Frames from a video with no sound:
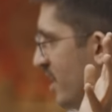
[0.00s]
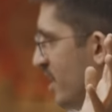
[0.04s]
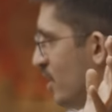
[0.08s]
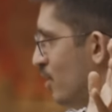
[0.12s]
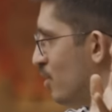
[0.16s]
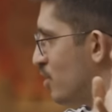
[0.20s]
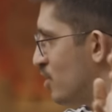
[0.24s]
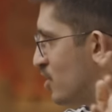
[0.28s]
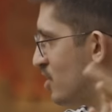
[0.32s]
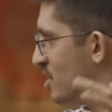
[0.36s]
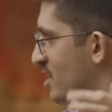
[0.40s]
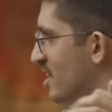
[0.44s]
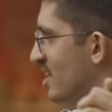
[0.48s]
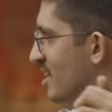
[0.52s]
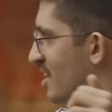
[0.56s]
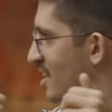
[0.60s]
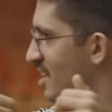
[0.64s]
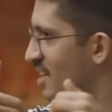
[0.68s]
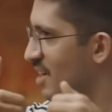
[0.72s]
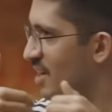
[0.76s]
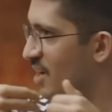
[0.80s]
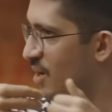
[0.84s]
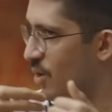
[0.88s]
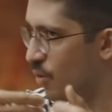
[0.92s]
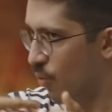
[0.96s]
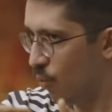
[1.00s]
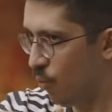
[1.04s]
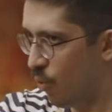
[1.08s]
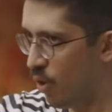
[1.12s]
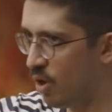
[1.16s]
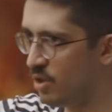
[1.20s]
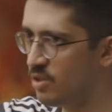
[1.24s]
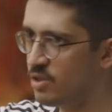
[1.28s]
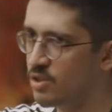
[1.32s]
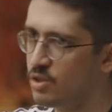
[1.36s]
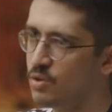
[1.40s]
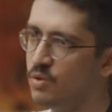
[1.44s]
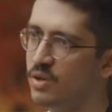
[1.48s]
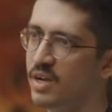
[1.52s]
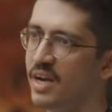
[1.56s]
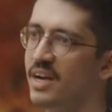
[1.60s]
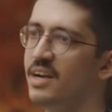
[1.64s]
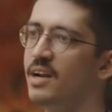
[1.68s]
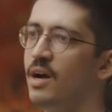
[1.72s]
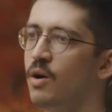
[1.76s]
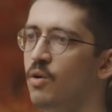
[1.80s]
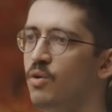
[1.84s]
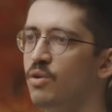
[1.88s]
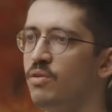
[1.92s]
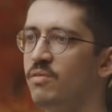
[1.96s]
he or she wants to
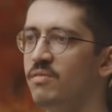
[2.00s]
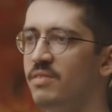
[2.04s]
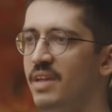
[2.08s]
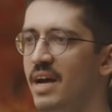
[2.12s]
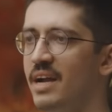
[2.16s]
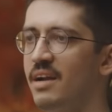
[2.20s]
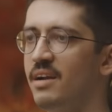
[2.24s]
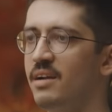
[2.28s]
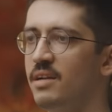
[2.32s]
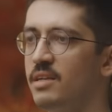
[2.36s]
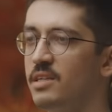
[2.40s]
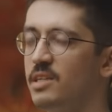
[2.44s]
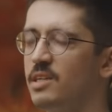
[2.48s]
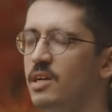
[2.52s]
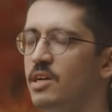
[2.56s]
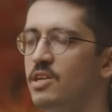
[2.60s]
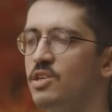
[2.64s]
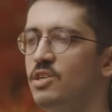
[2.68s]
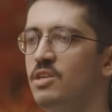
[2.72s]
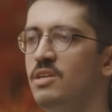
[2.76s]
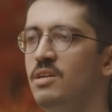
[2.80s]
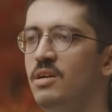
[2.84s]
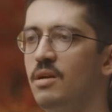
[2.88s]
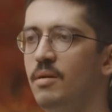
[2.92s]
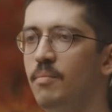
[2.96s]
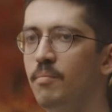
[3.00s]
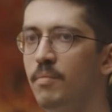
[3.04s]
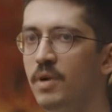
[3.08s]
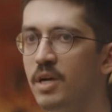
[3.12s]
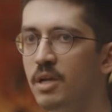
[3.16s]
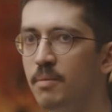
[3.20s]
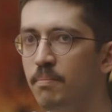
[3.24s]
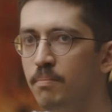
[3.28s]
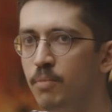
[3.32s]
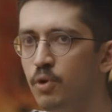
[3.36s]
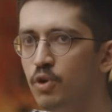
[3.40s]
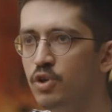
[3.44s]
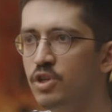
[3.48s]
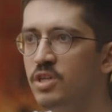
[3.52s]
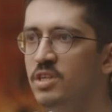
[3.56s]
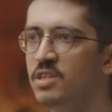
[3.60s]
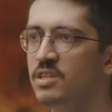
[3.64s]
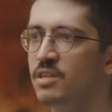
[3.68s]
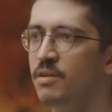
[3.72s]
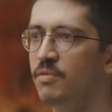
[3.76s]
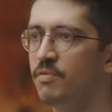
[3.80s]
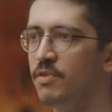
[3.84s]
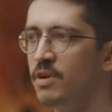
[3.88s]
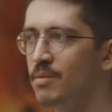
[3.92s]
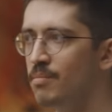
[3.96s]
get out of that discussion, but he pushes
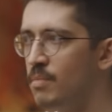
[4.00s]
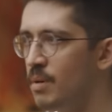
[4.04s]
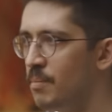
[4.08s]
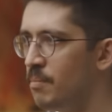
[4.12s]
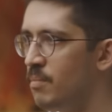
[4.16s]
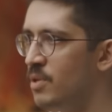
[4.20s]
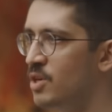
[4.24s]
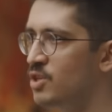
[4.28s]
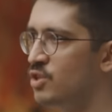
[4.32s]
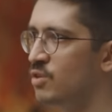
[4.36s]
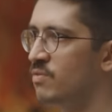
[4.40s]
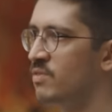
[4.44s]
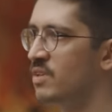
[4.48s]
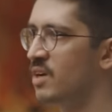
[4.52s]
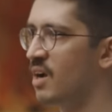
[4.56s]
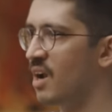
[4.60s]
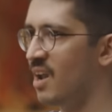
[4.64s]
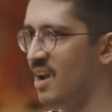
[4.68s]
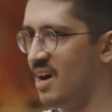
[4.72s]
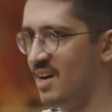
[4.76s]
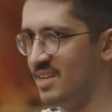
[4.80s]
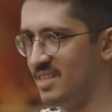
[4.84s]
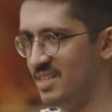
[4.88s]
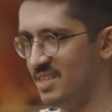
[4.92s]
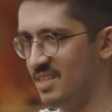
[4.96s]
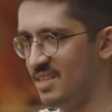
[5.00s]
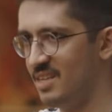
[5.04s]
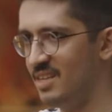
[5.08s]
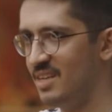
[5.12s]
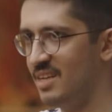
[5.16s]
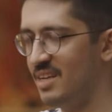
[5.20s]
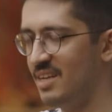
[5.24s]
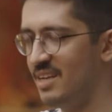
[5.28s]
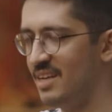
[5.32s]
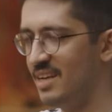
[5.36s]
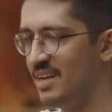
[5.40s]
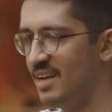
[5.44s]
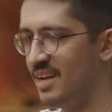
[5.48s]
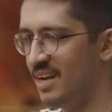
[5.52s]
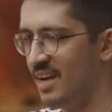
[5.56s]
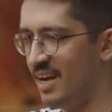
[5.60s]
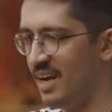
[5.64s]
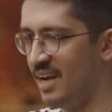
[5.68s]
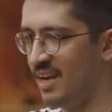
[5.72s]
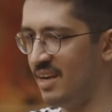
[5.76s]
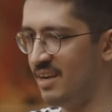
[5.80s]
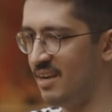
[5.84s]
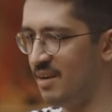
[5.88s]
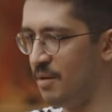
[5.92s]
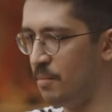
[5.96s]
different members of the class.
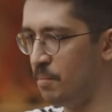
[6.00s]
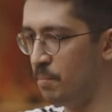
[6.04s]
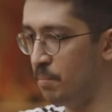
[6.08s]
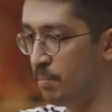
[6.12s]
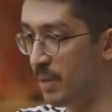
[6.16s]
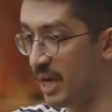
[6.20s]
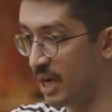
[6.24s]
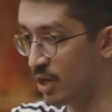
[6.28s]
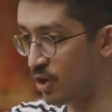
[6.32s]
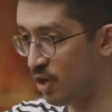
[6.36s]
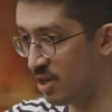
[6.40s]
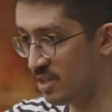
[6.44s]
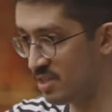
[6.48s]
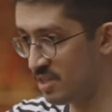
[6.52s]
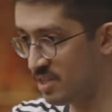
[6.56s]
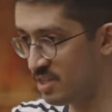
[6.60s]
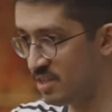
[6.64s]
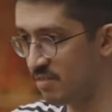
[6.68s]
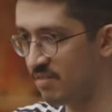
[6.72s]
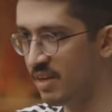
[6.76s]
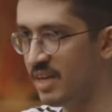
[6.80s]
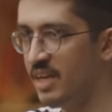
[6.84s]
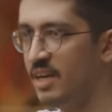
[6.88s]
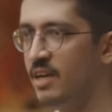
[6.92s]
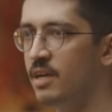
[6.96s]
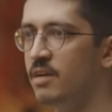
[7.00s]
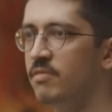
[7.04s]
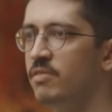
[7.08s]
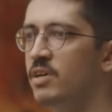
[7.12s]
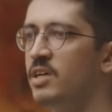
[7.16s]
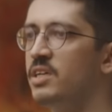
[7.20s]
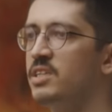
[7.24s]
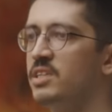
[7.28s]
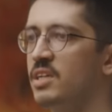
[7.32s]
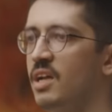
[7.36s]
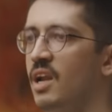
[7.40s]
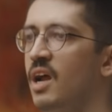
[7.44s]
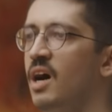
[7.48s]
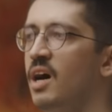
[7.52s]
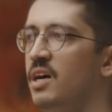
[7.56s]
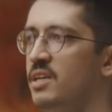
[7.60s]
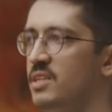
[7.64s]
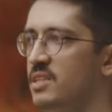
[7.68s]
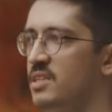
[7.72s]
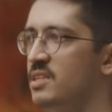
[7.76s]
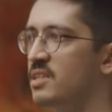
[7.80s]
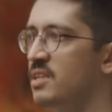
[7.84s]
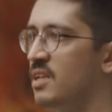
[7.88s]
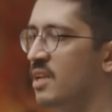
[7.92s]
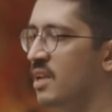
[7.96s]
And because it's a very diverse
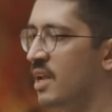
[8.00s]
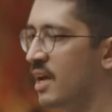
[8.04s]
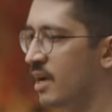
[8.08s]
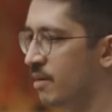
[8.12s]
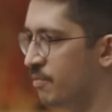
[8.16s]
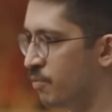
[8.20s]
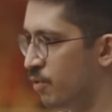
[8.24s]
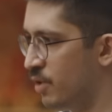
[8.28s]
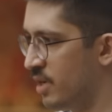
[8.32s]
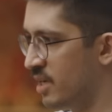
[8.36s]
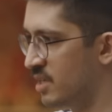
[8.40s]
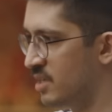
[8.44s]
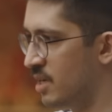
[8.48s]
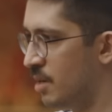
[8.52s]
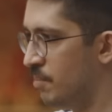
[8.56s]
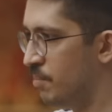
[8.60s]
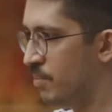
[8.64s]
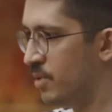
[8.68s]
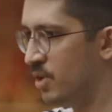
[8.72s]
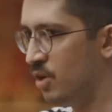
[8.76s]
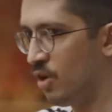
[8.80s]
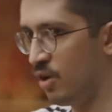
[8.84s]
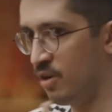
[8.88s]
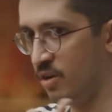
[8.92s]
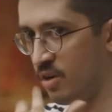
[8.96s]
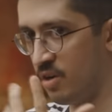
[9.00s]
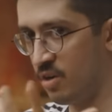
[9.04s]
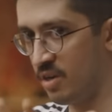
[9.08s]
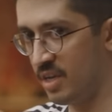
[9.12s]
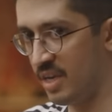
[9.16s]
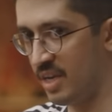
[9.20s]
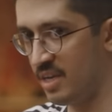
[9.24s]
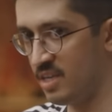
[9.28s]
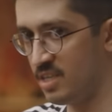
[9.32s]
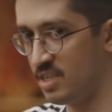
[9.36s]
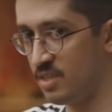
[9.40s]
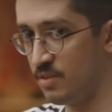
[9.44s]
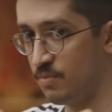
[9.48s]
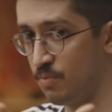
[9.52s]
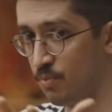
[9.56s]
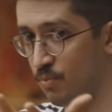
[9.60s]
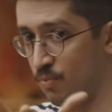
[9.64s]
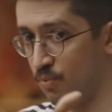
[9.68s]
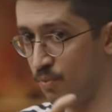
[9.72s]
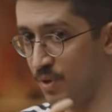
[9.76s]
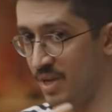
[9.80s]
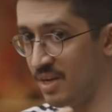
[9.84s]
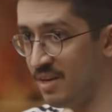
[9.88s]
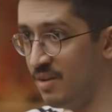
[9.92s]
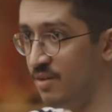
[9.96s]
class, like for example, on a case
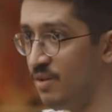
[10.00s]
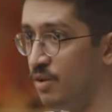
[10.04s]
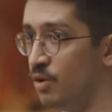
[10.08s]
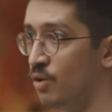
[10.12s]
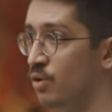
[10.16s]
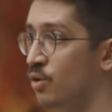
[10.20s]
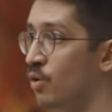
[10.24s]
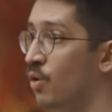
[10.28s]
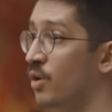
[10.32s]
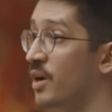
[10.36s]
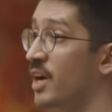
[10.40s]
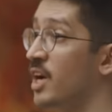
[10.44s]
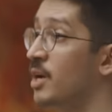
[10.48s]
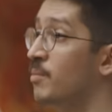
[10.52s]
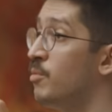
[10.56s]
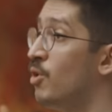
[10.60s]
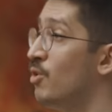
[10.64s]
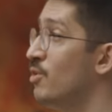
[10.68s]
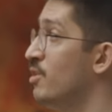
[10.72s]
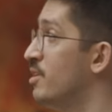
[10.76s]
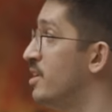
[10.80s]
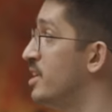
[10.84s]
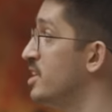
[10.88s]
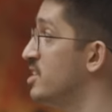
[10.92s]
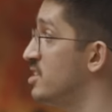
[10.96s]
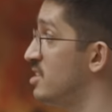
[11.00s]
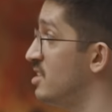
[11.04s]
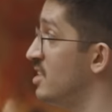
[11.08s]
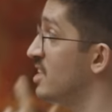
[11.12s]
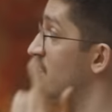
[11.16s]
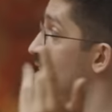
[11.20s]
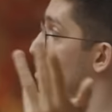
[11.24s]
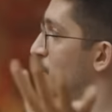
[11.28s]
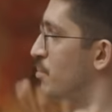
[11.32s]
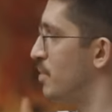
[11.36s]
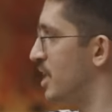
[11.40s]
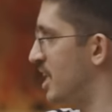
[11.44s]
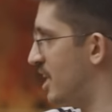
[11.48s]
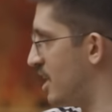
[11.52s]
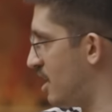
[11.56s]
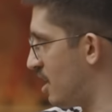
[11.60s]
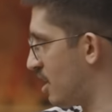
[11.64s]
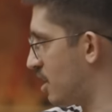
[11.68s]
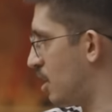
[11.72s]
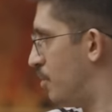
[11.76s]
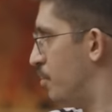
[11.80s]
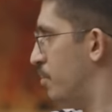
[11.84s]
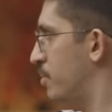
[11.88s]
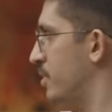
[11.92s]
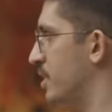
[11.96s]
where you're talking about Disney, the media
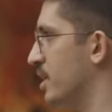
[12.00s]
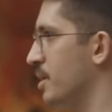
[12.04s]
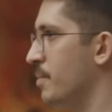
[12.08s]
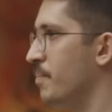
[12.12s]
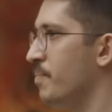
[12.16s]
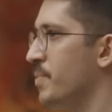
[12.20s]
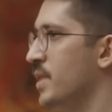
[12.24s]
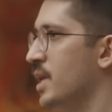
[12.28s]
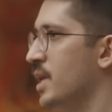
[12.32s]
company,